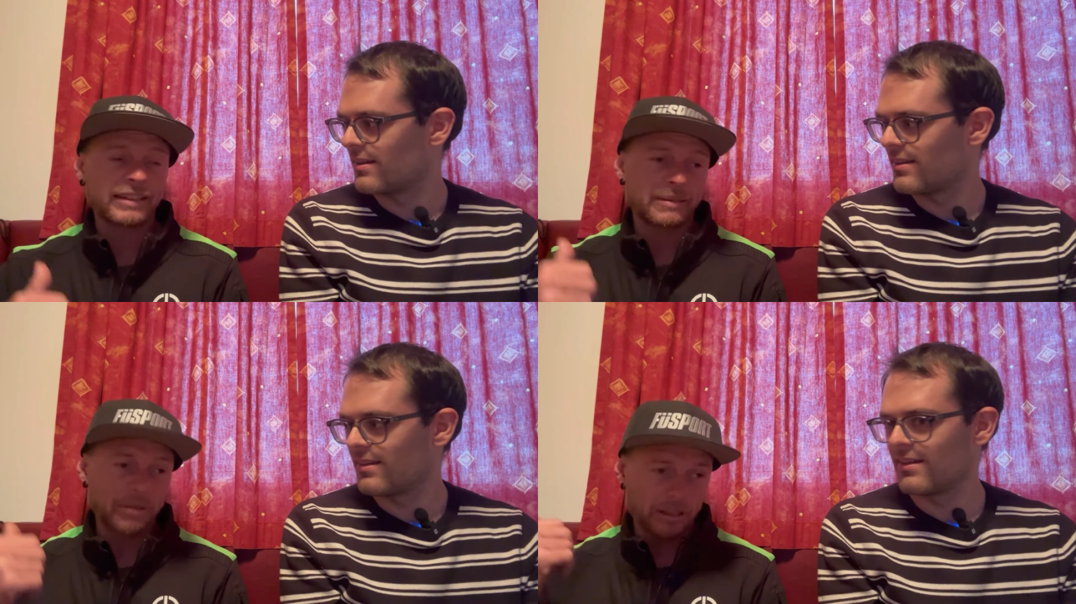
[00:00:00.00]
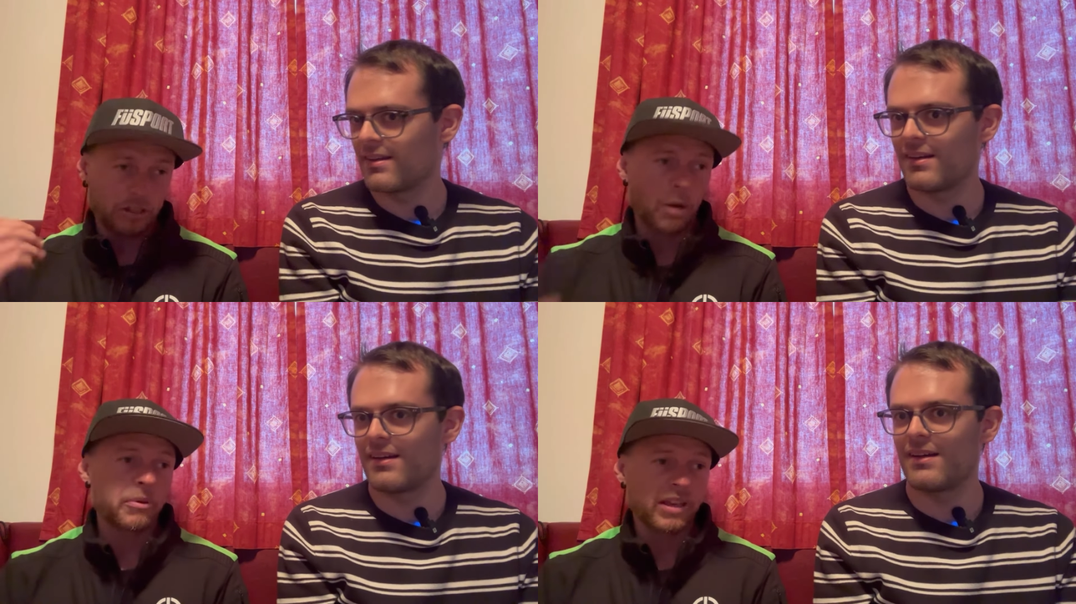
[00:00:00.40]
Speaker 1: to be
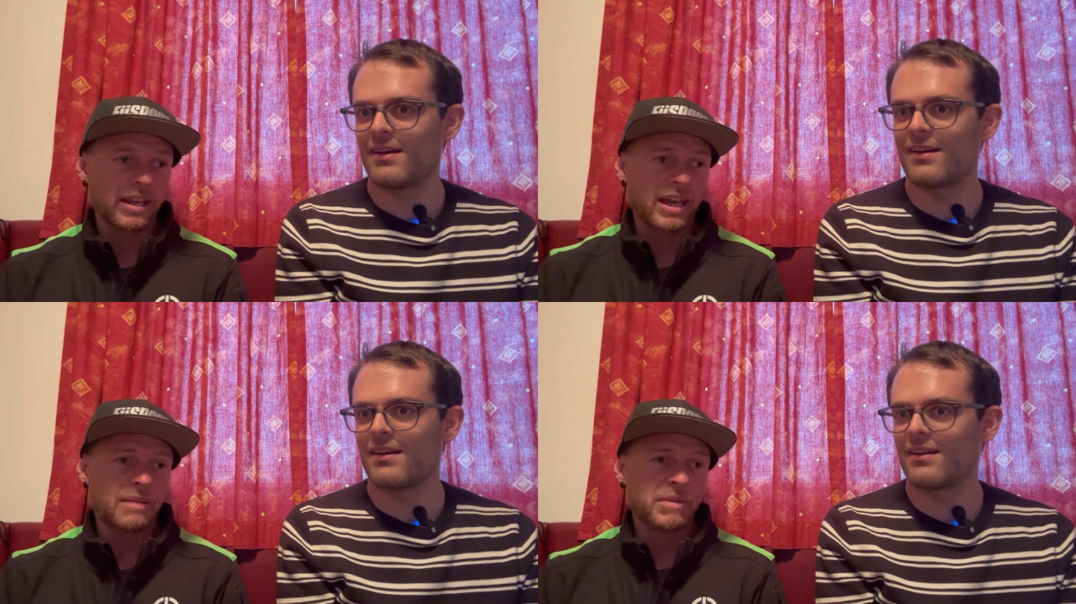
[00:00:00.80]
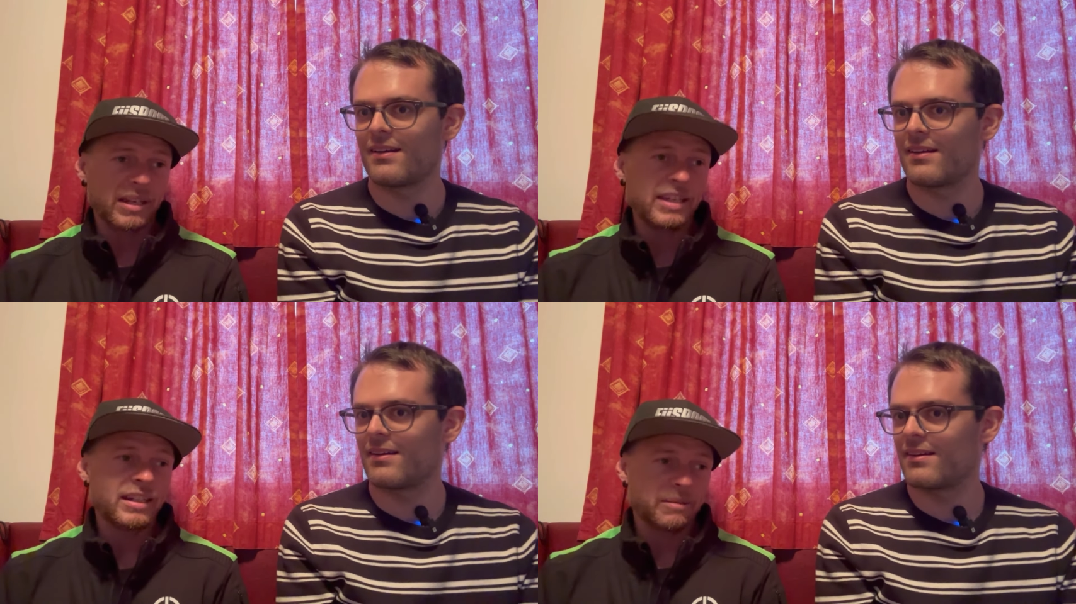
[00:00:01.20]
at the top of your
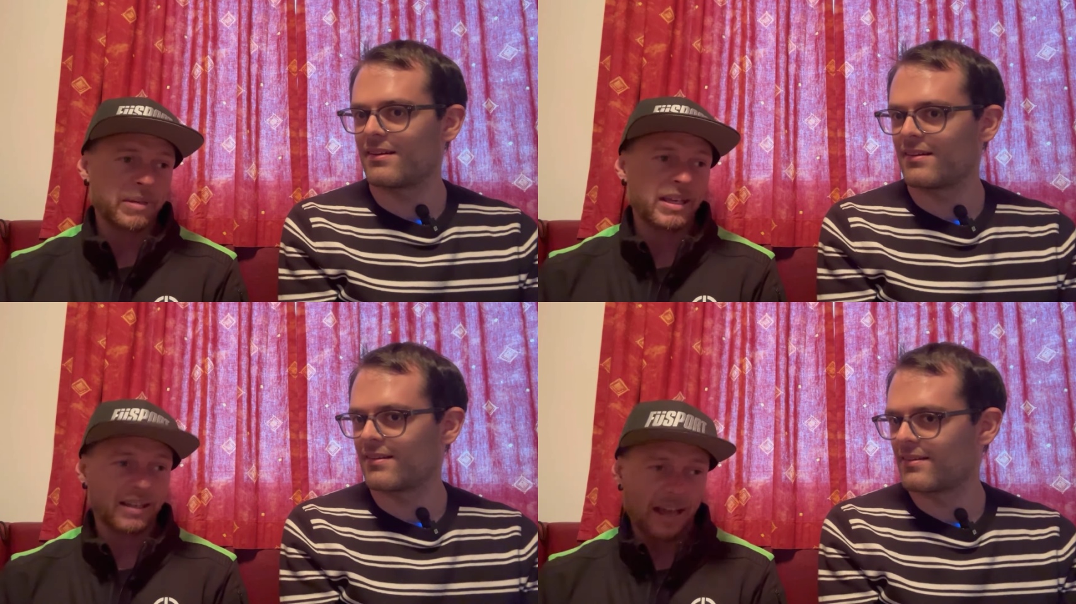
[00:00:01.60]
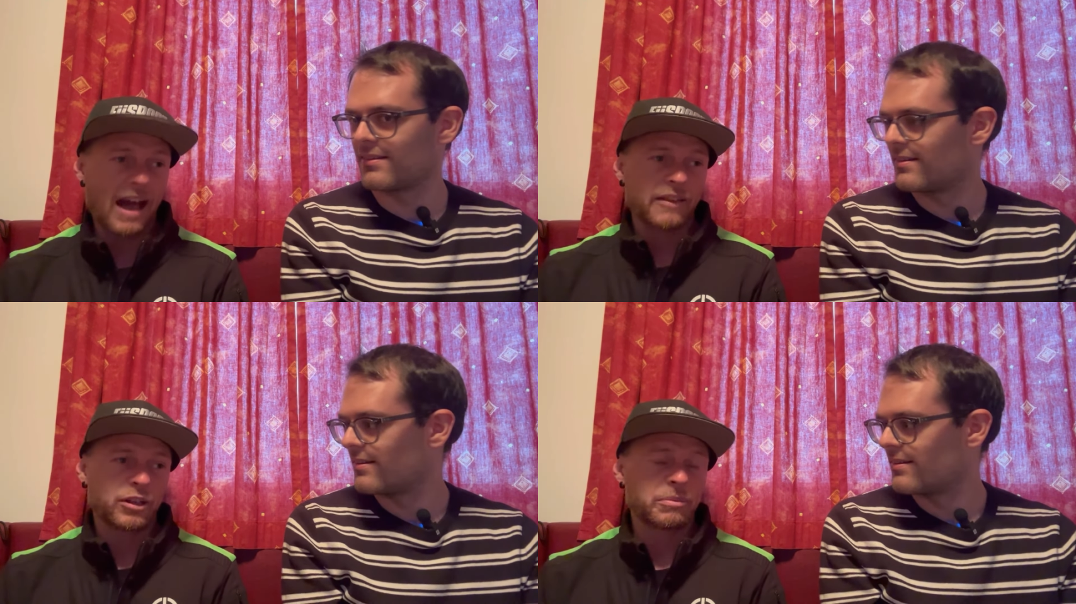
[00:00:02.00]
game, you need to be
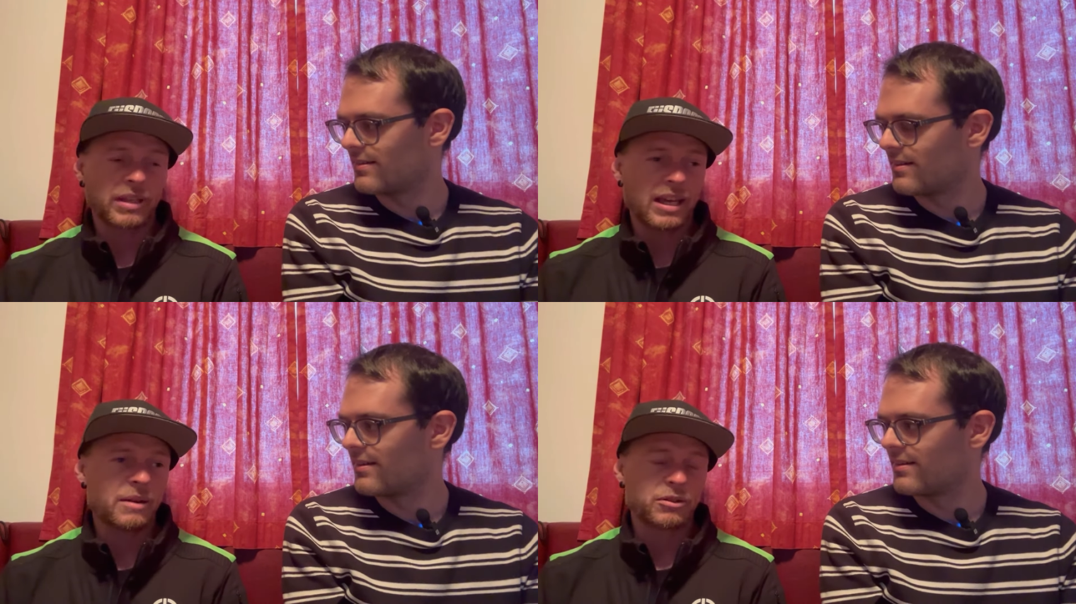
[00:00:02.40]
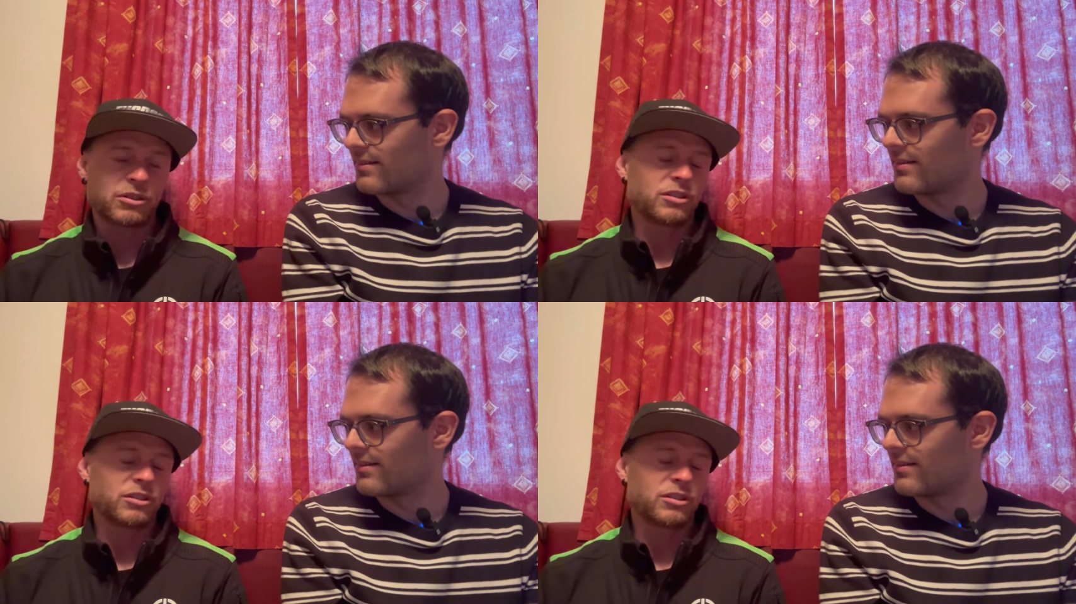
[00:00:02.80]
at the top of the game, because